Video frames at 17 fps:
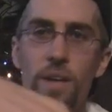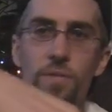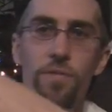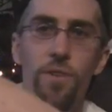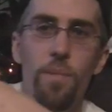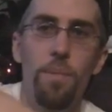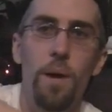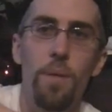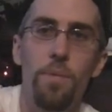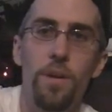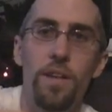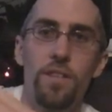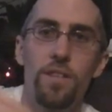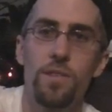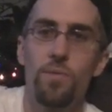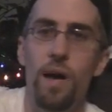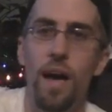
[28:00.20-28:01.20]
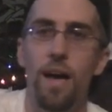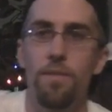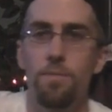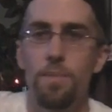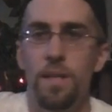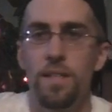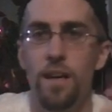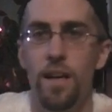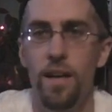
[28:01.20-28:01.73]
week of football predictions will have
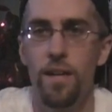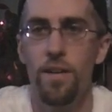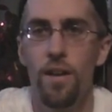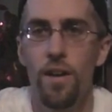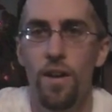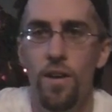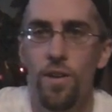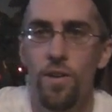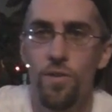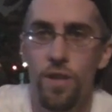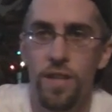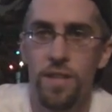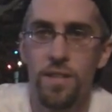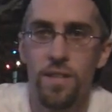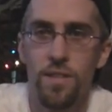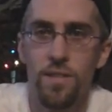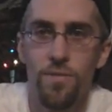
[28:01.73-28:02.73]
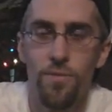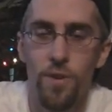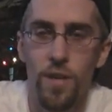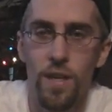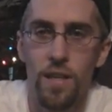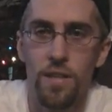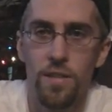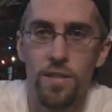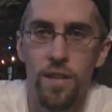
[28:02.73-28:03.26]
to be done Crixus
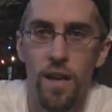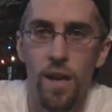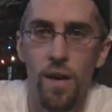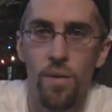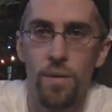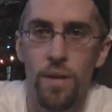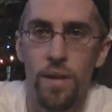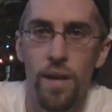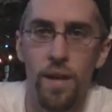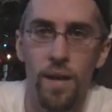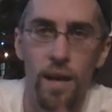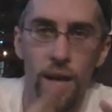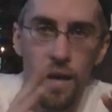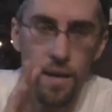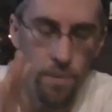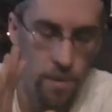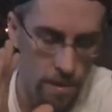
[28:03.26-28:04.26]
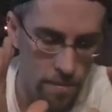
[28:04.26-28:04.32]
free. So I